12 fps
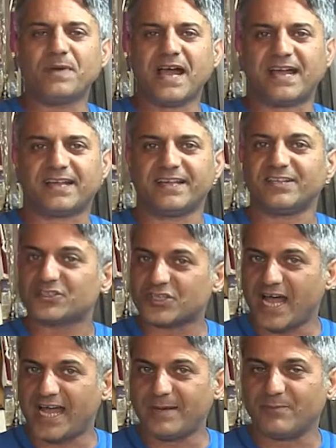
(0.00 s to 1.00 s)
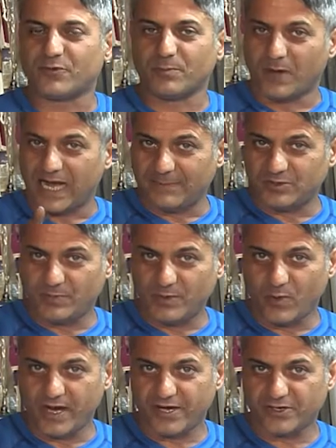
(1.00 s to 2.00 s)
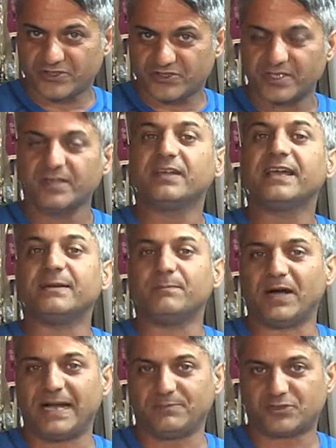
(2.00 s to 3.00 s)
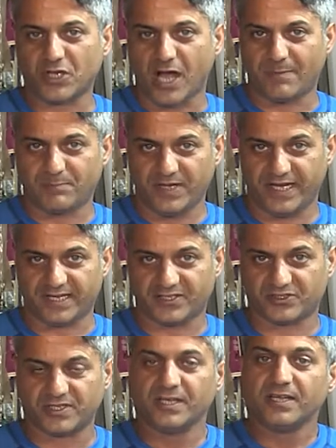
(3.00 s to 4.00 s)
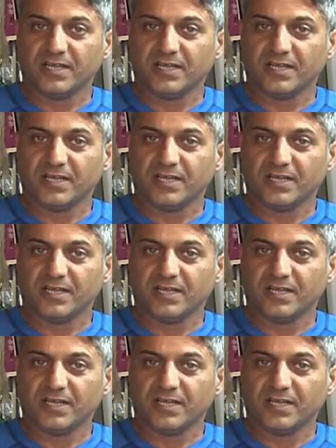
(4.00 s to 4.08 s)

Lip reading: back. It's time for Bob's Bewares and Bob's top picks.